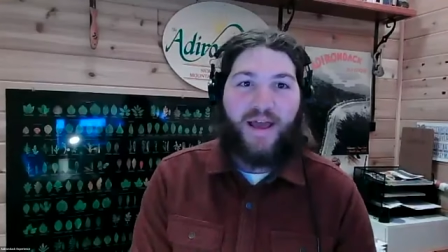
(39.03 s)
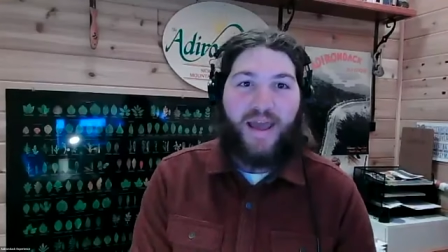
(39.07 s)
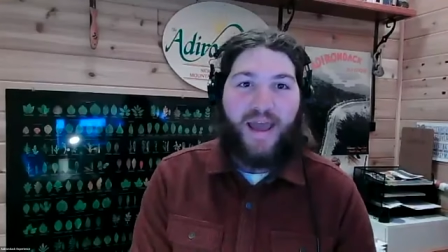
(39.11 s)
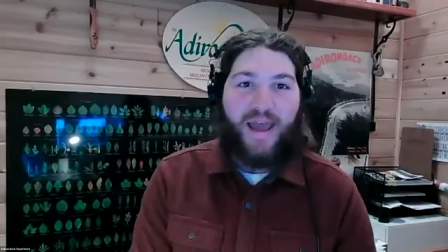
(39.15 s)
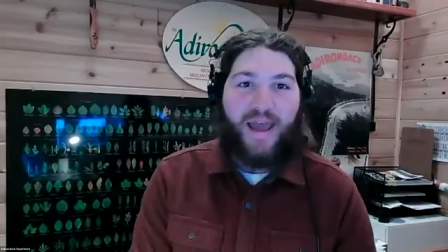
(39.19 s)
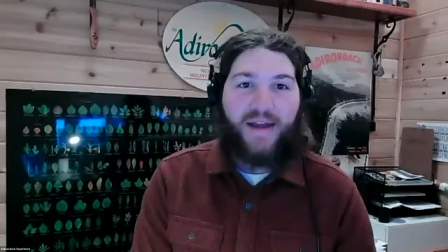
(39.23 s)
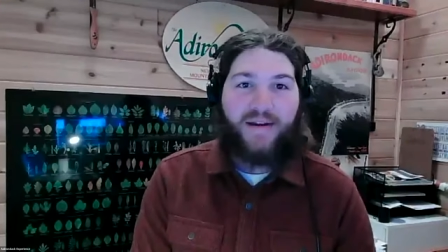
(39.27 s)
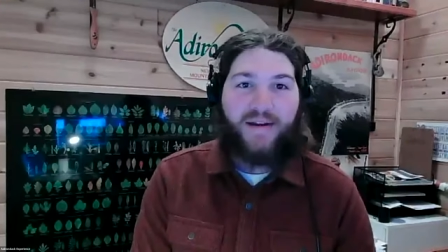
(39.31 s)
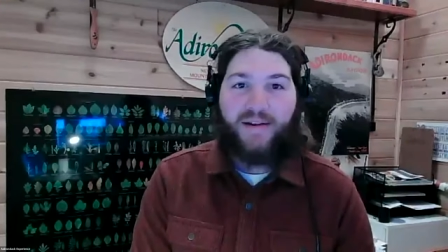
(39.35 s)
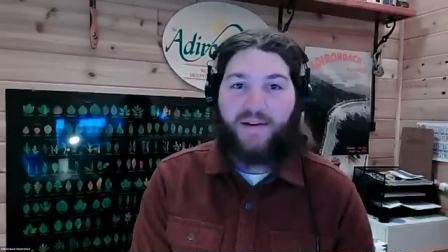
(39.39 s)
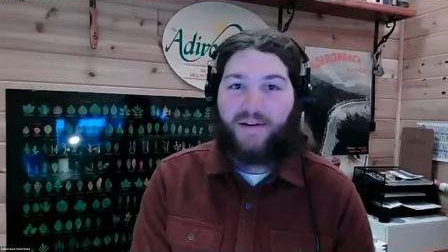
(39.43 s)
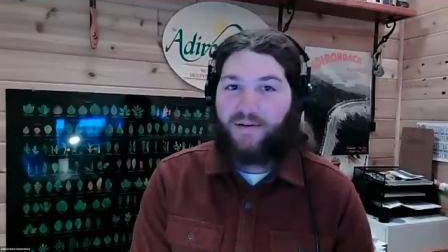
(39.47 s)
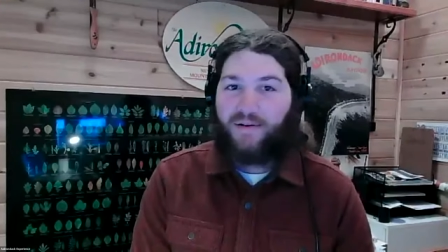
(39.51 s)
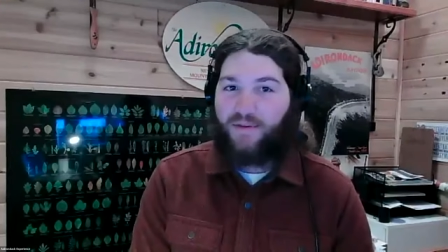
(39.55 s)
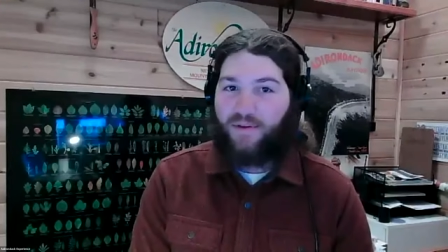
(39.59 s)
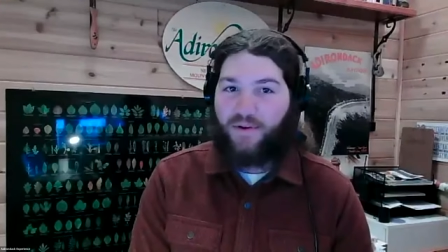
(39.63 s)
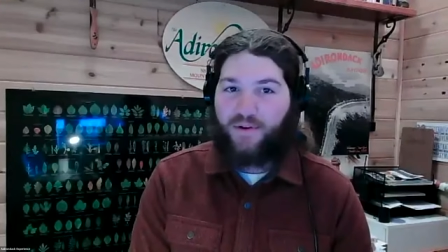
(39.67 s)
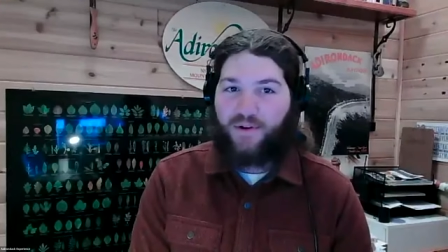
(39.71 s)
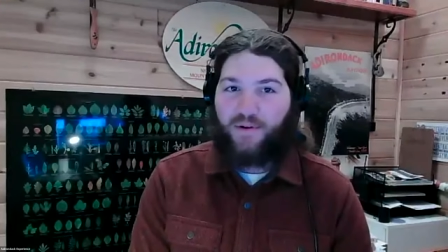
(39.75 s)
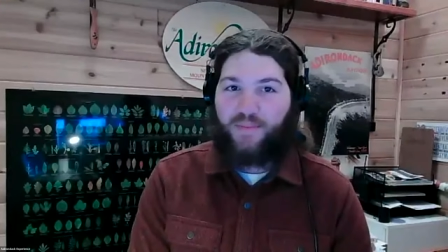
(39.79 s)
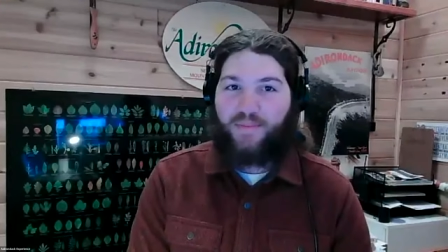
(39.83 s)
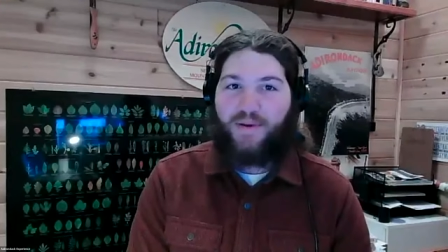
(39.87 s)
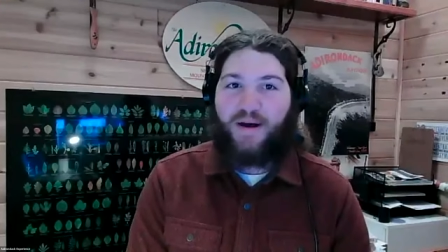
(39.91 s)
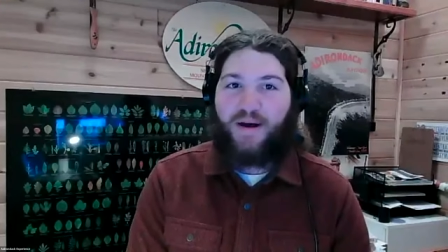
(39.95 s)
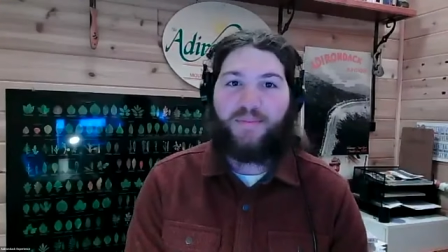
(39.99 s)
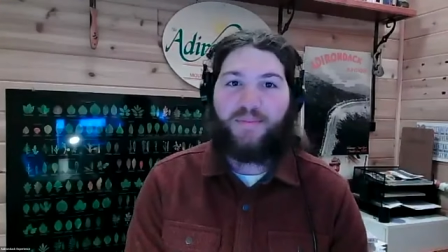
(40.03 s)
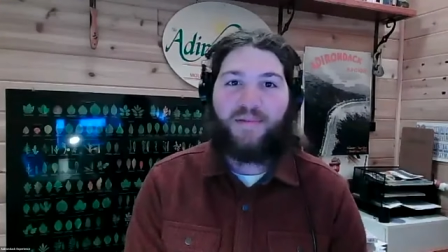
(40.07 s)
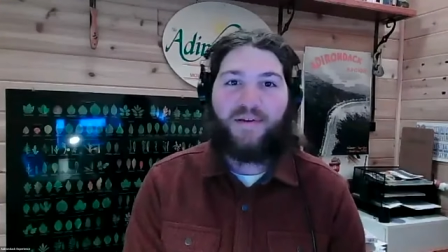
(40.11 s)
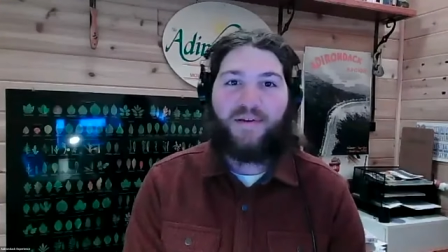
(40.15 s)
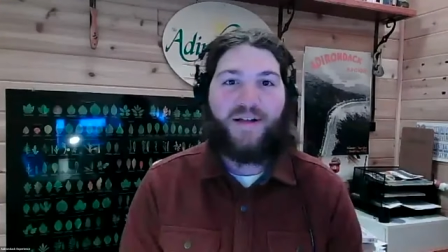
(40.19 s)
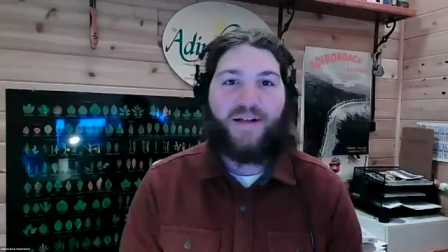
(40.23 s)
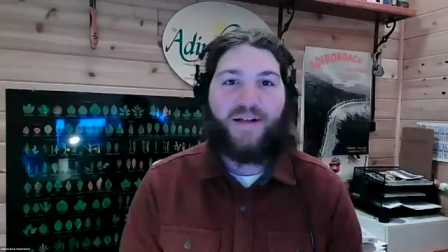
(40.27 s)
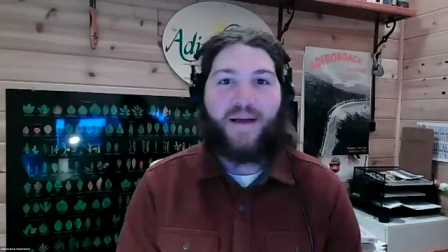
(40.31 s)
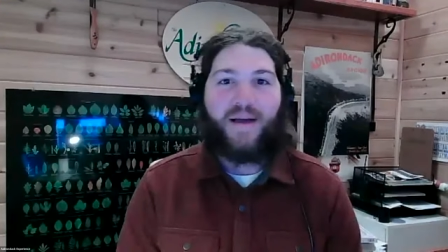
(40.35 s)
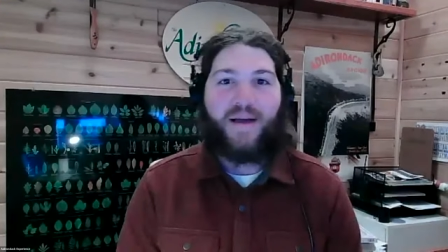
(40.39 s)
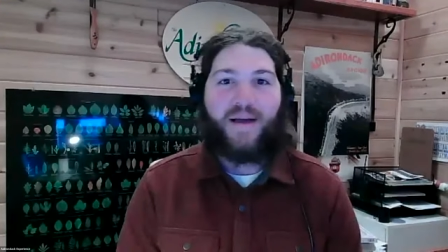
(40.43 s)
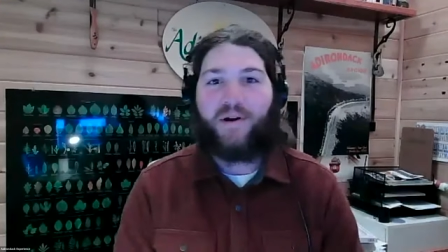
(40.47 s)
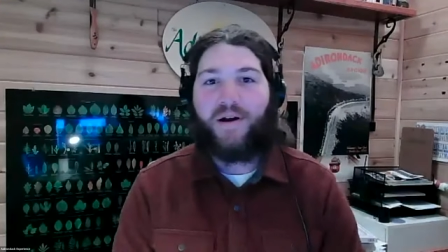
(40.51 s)
and at your local public
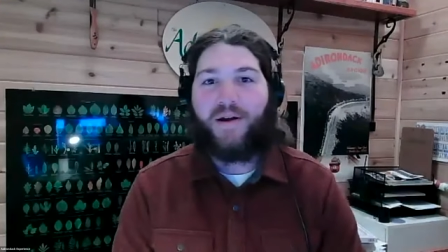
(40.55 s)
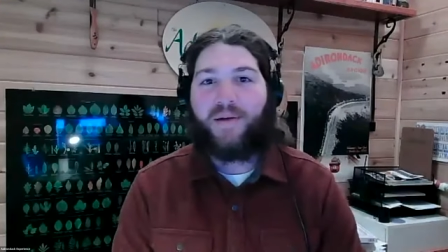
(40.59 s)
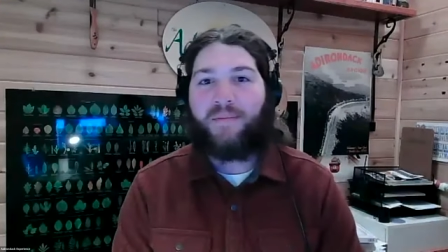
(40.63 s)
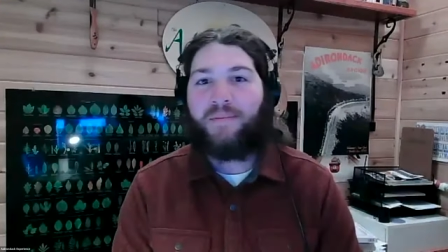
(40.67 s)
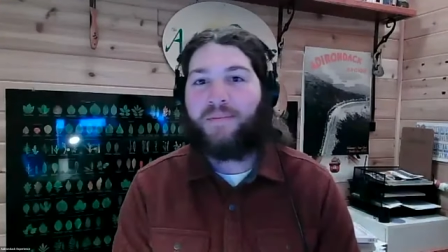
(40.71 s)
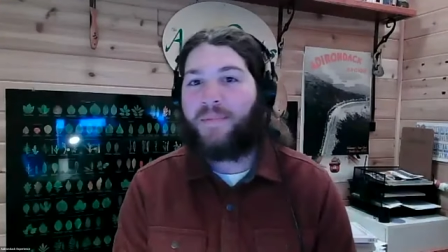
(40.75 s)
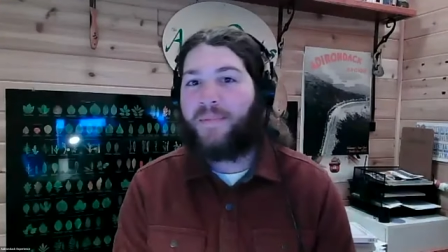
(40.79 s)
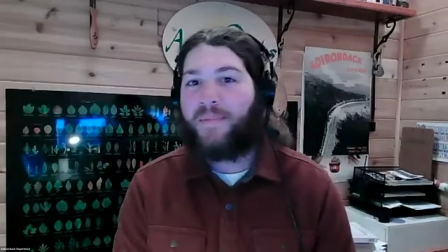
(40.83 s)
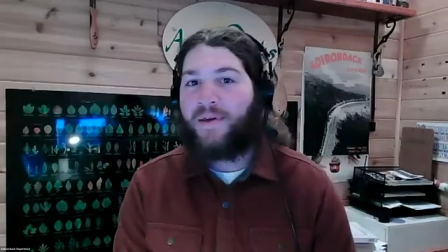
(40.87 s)
library.